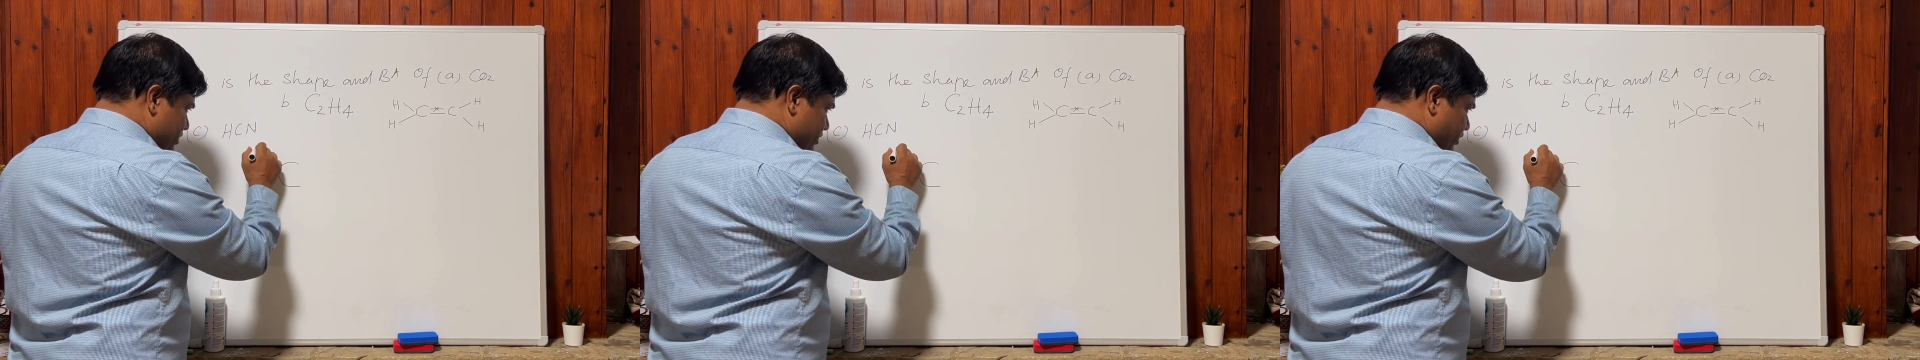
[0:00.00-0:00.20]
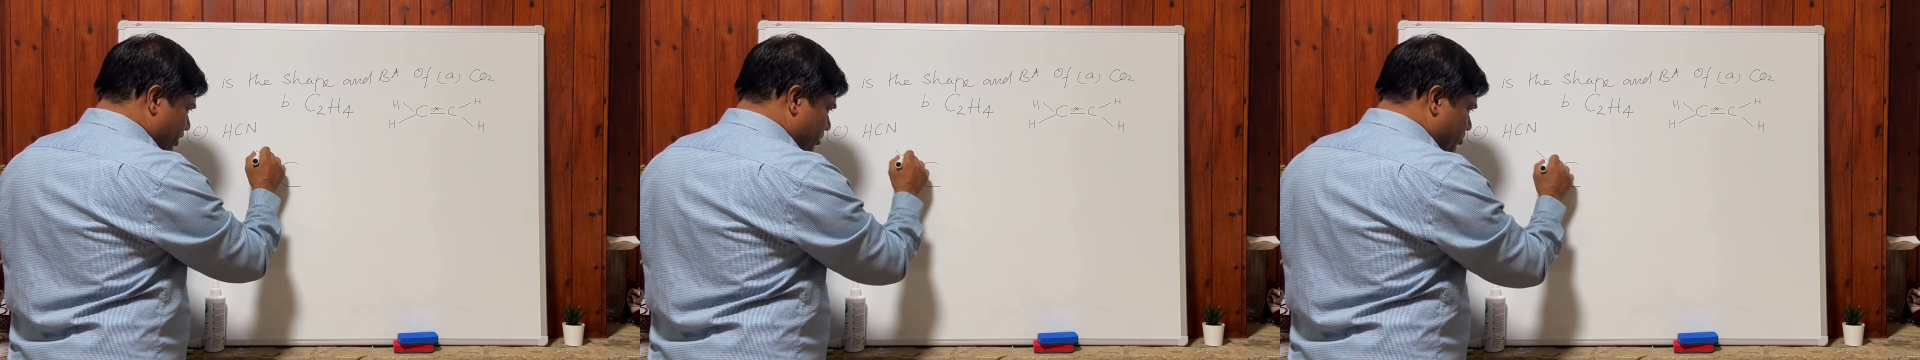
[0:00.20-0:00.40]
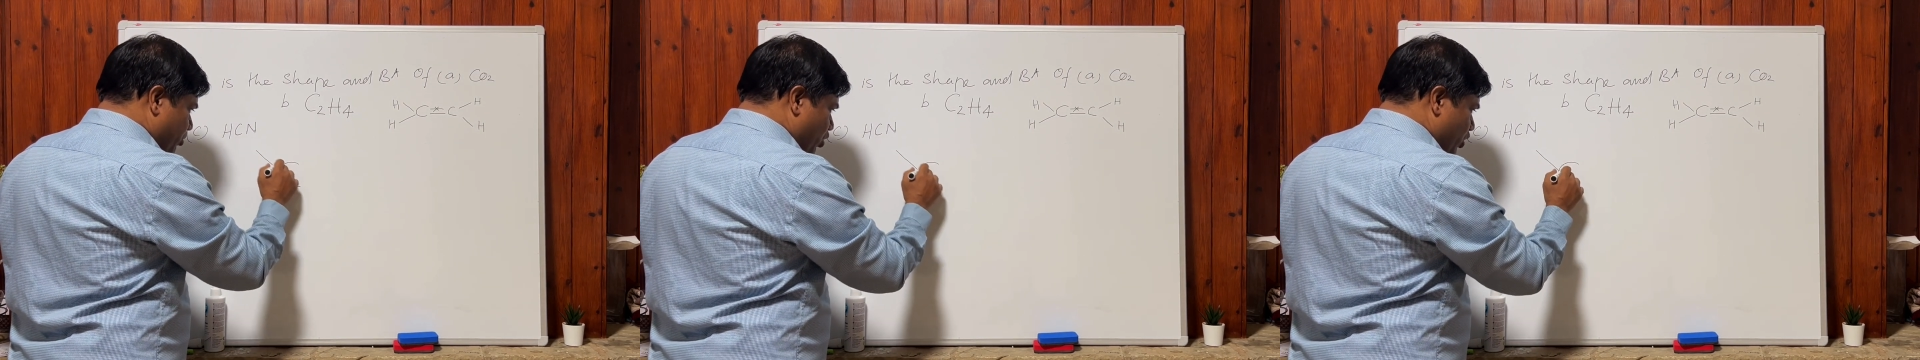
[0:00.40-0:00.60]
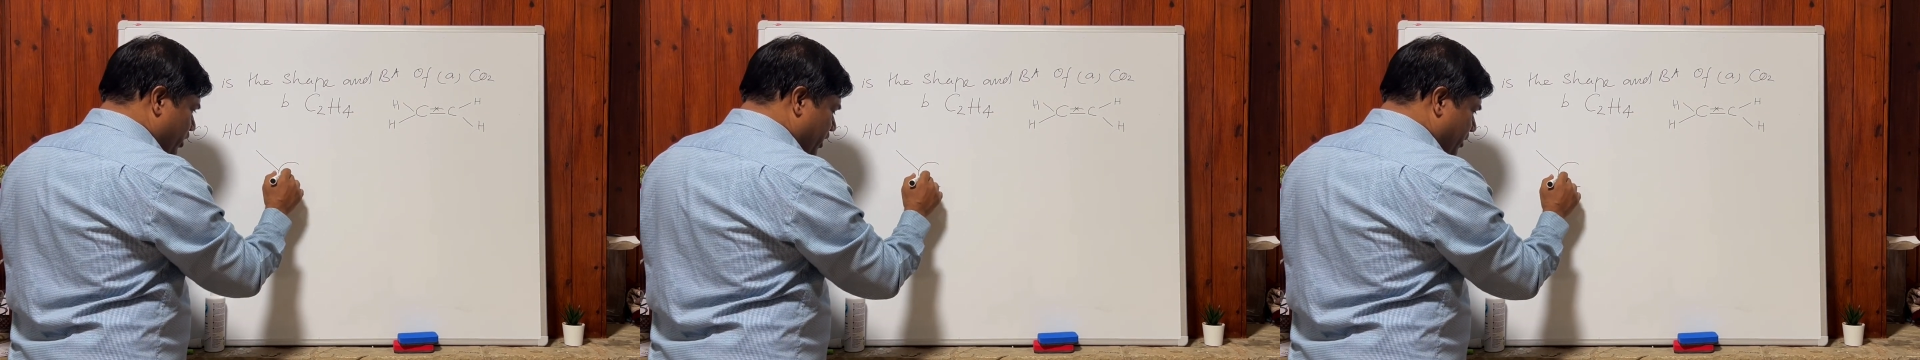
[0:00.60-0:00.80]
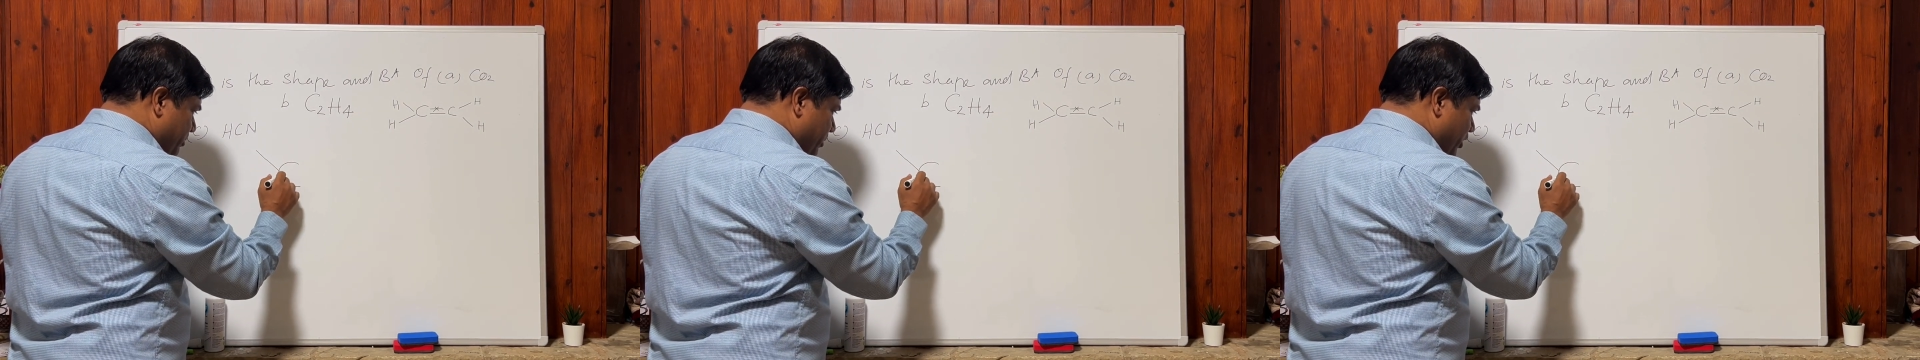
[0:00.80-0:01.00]
3
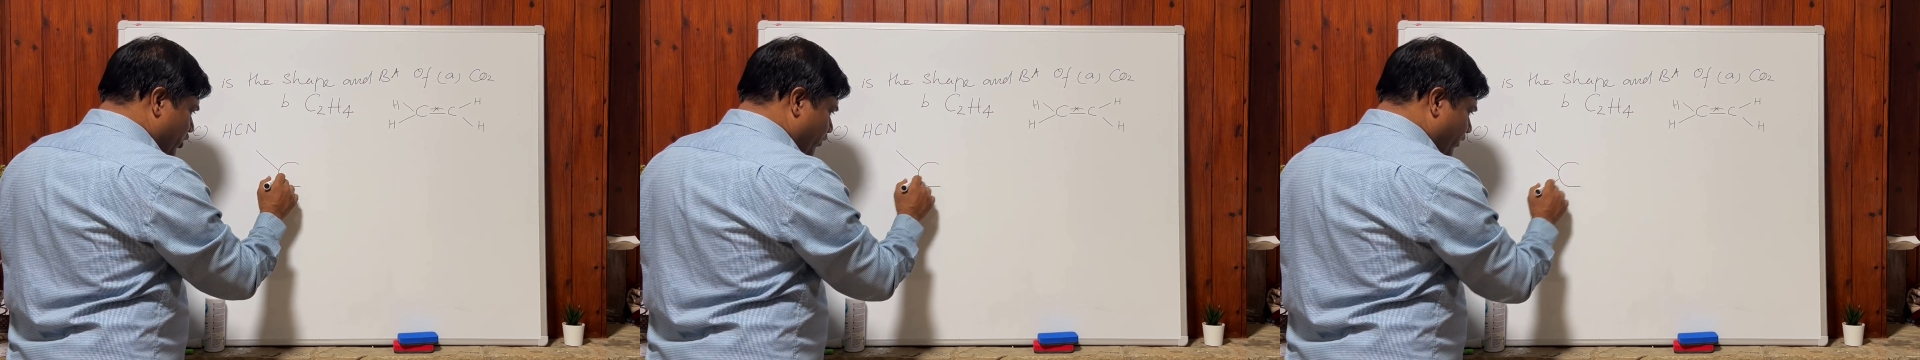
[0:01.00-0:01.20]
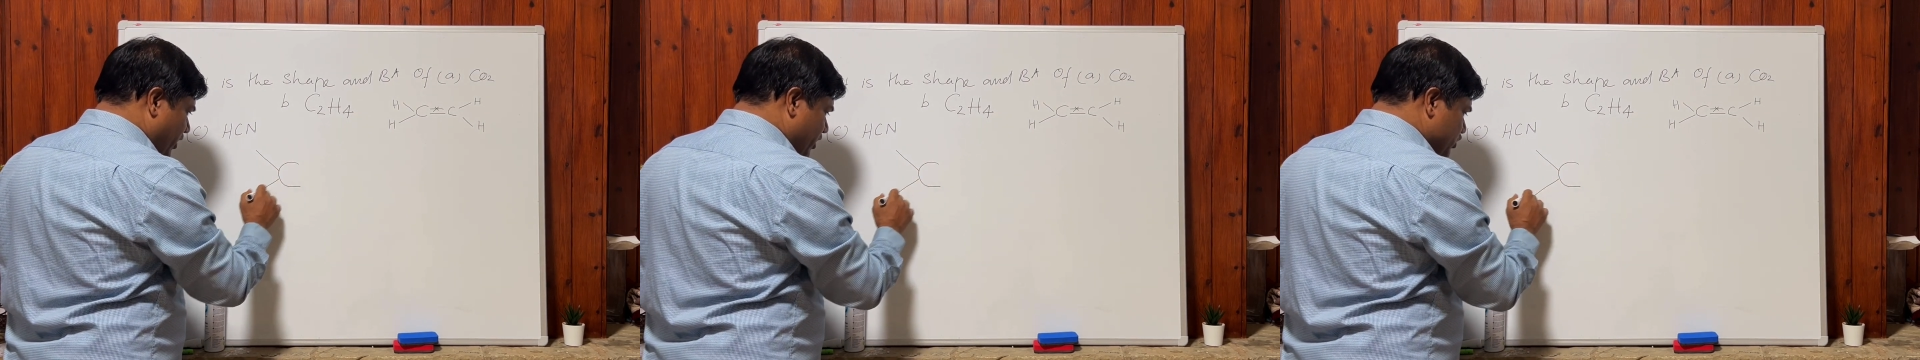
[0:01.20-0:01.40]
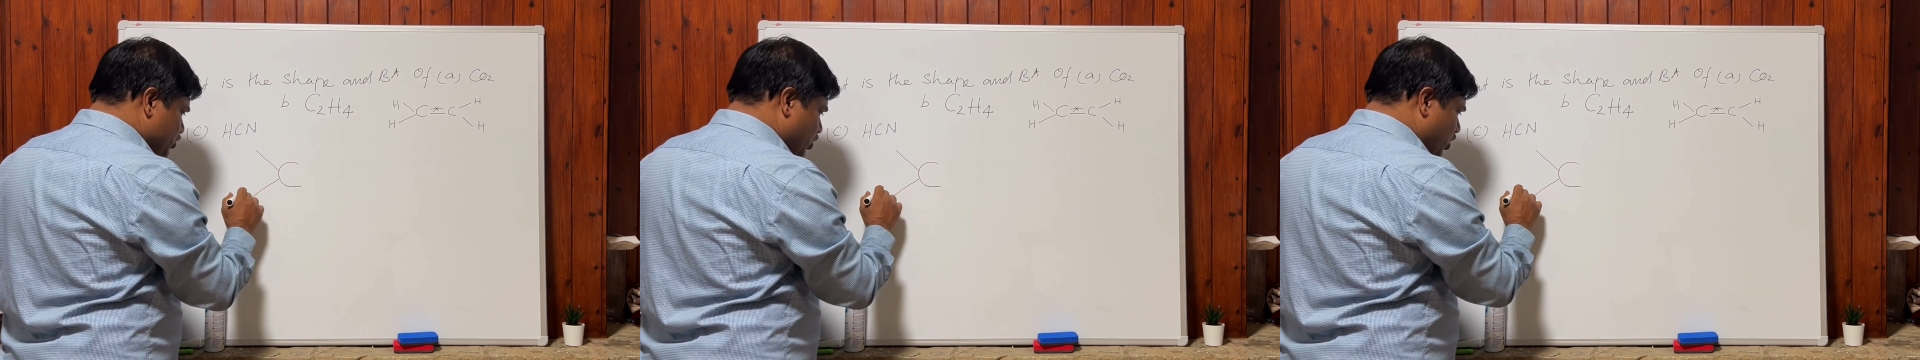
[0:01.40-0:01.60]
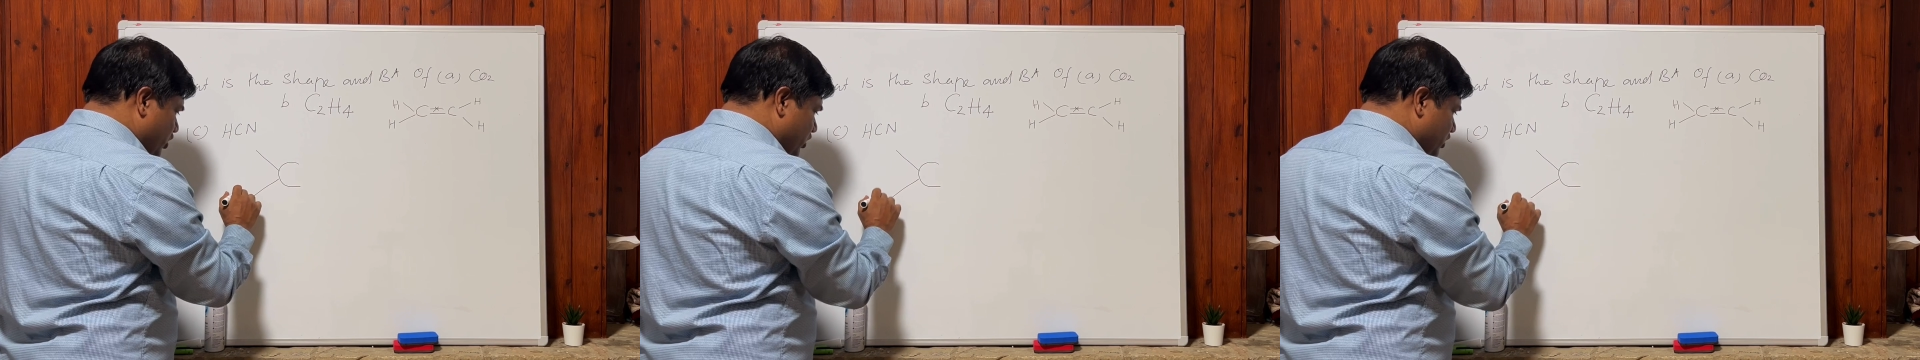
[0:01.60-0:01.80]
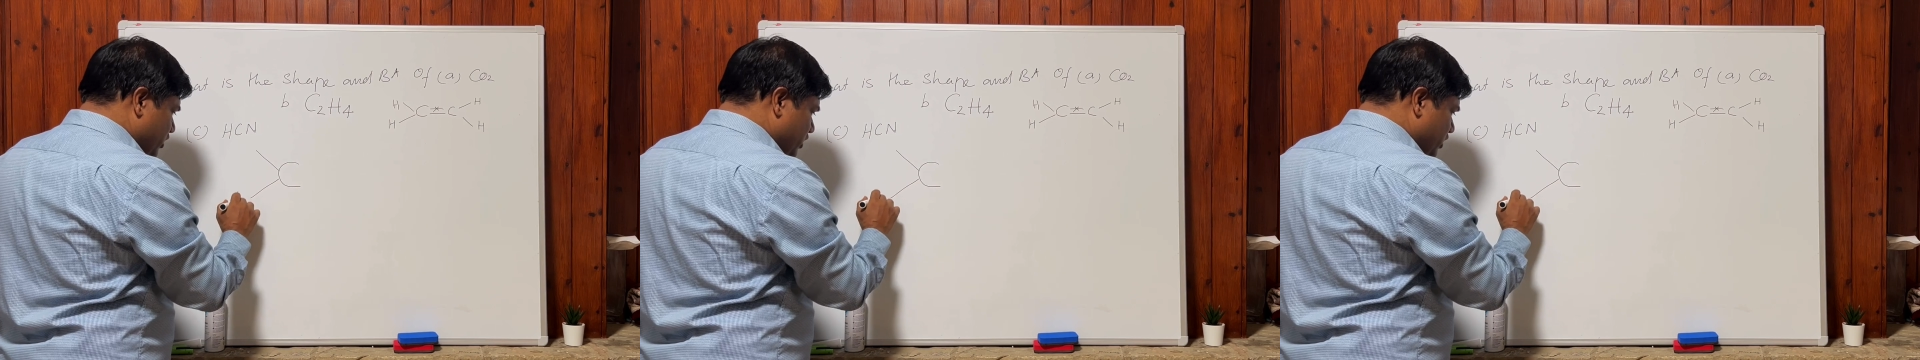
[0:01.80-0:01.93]
bonded pair of electron